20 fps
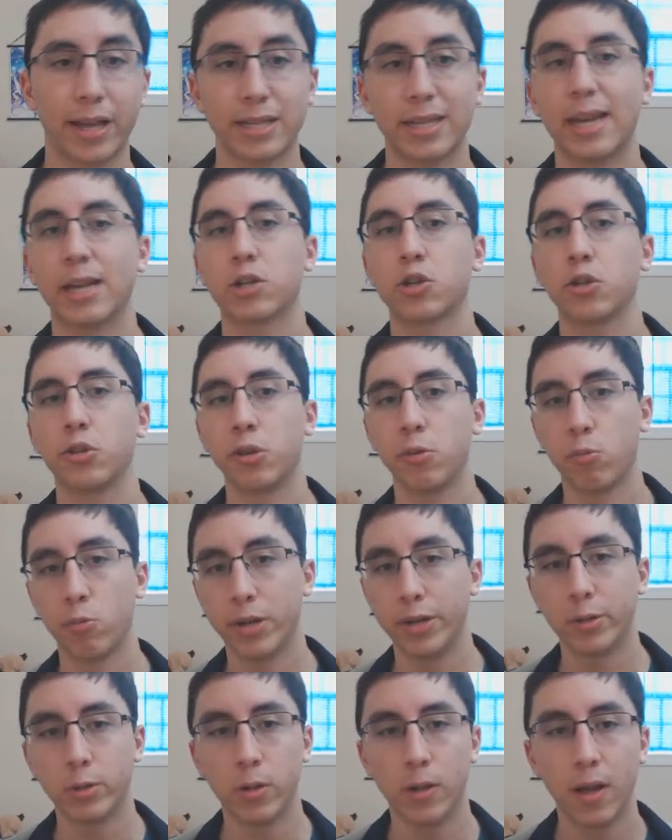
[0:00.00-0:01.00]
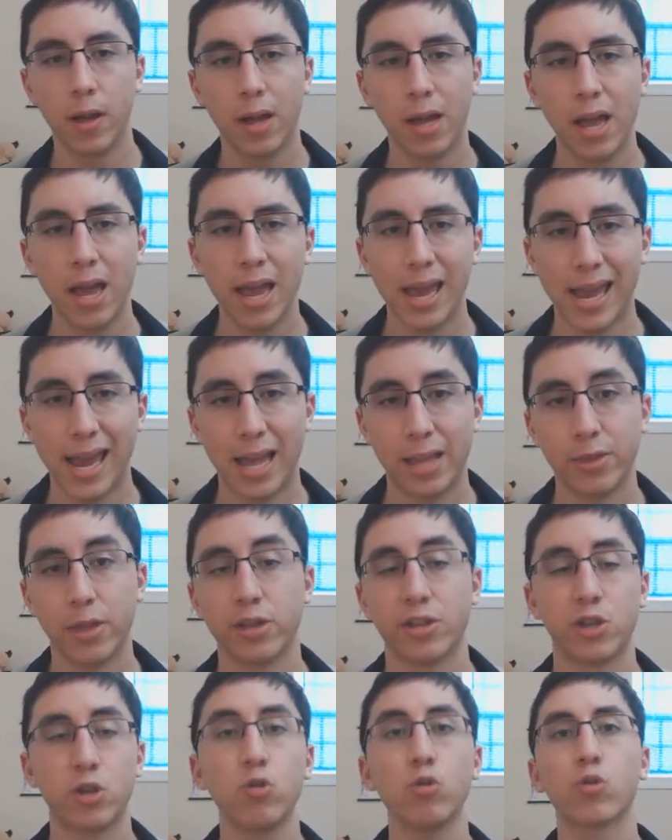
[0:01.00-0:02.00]
like it's actually real,
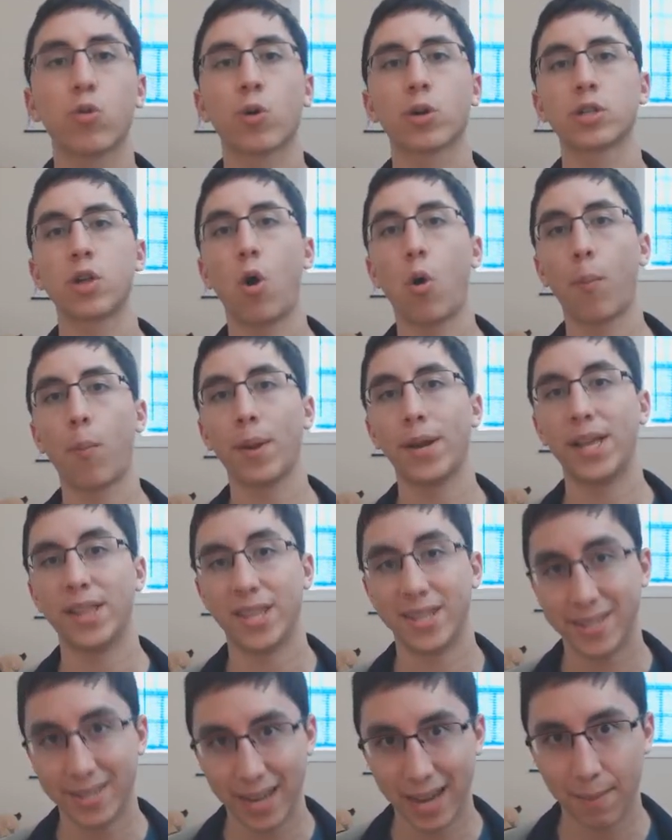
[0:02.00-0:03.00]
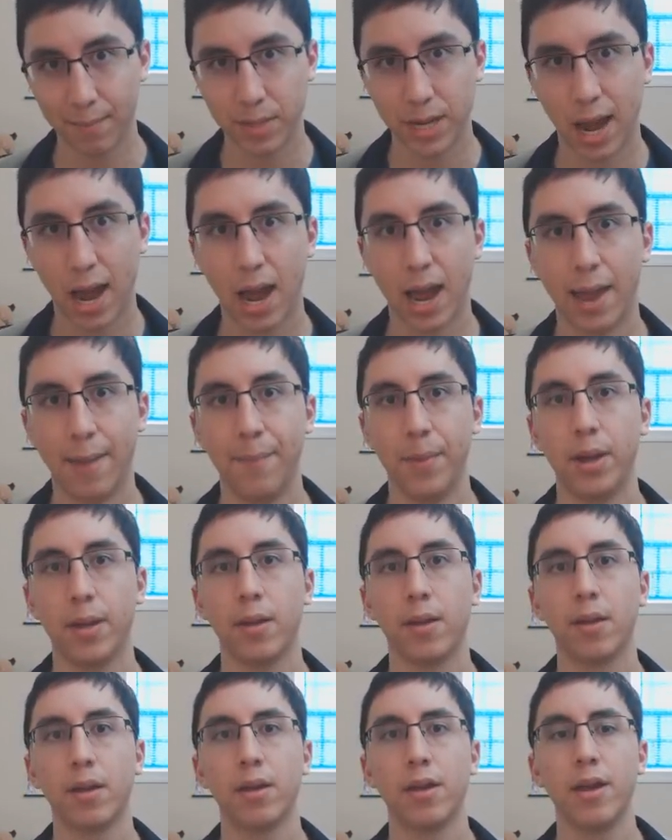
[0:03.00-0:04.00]
and the 2 doors open at the same time.
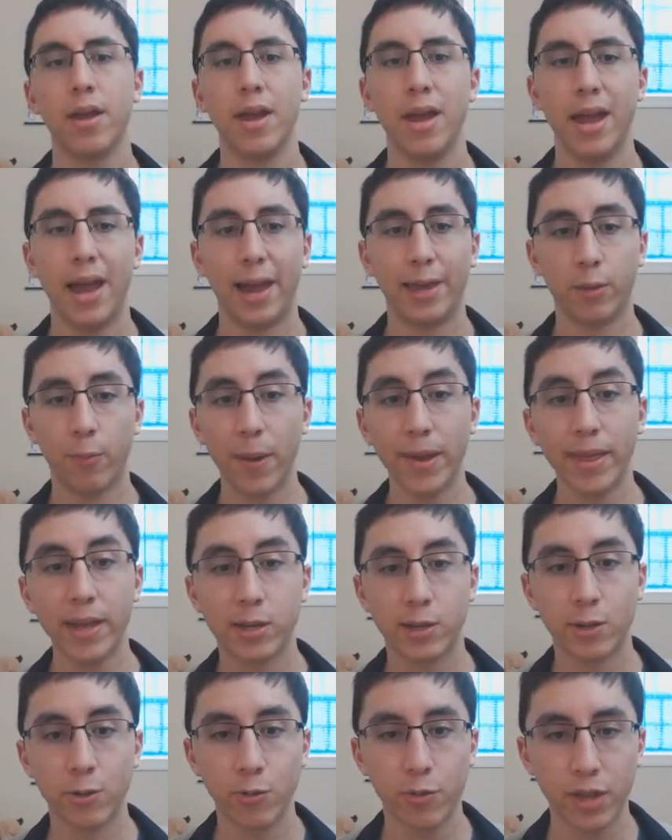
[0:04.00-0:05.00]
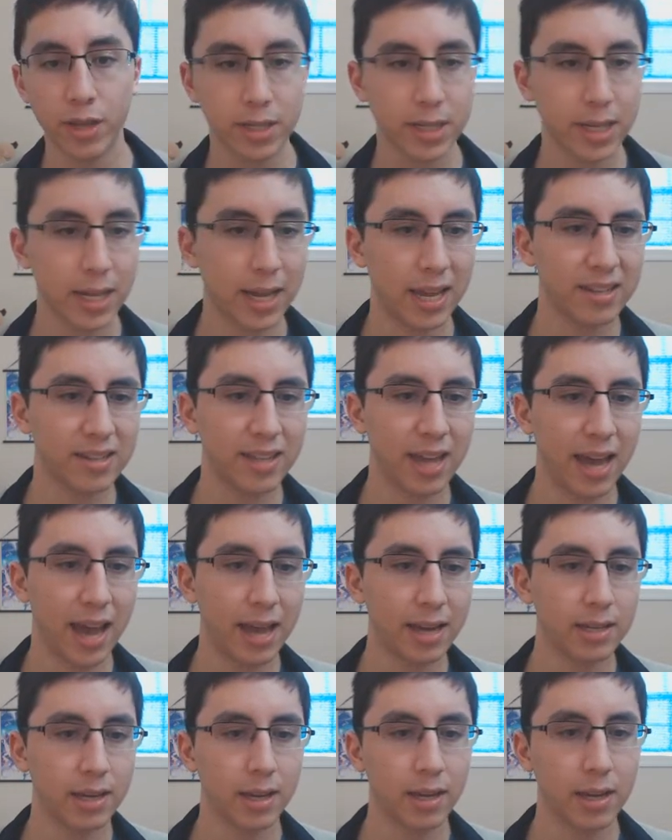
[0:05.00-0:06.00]
And the way they do this is
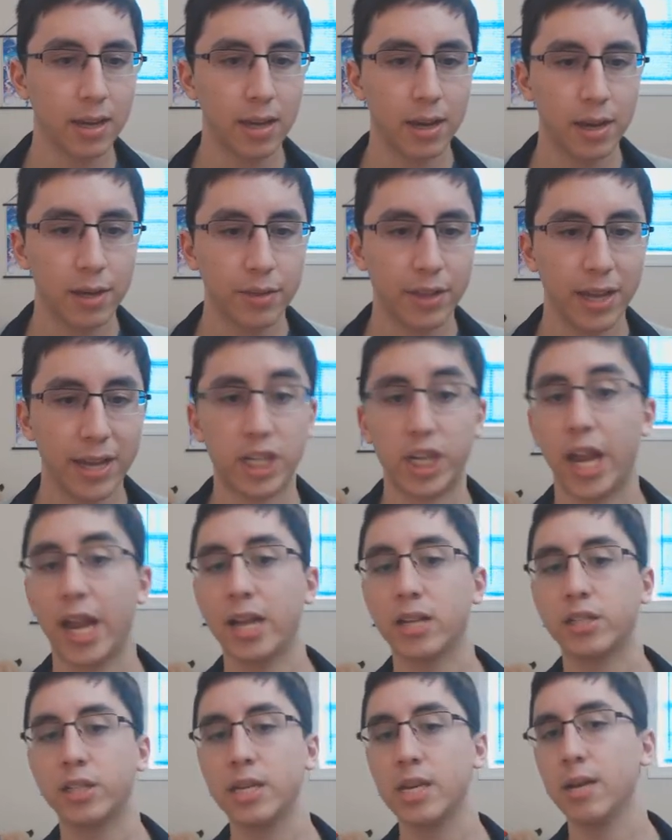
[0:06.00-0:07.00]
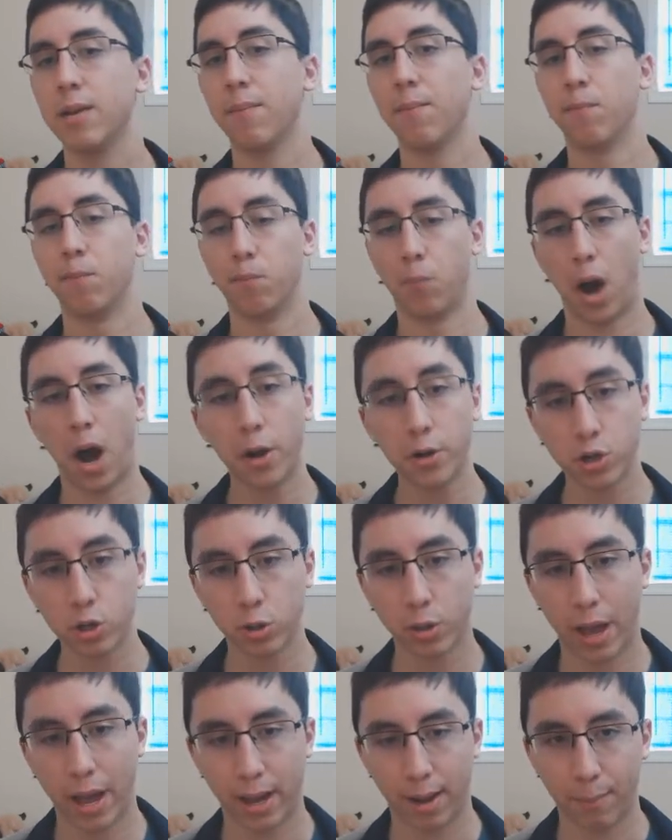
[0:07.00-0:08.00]
that they change the
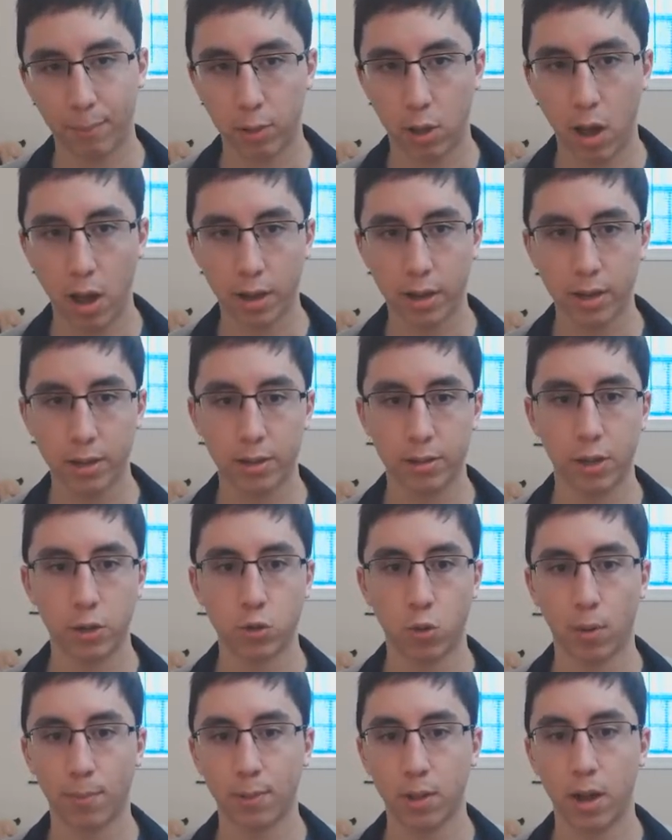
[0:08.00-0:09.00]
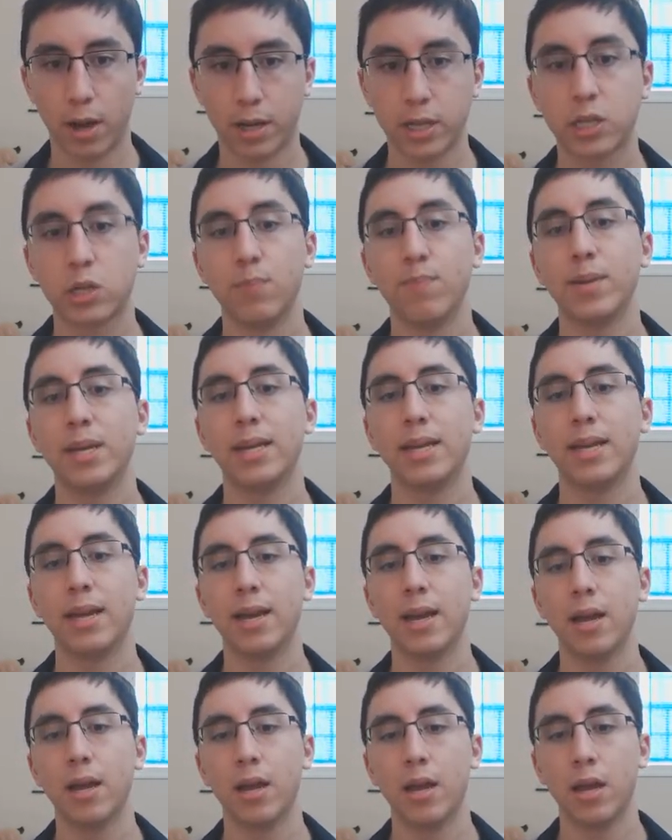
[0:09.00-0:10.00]
underlying block, the door block, to
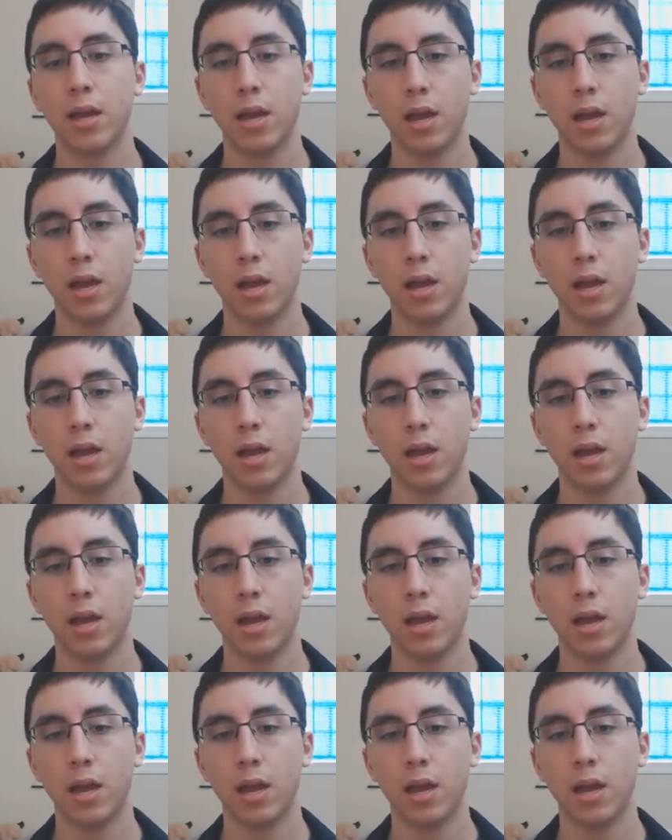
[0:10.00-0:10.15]
be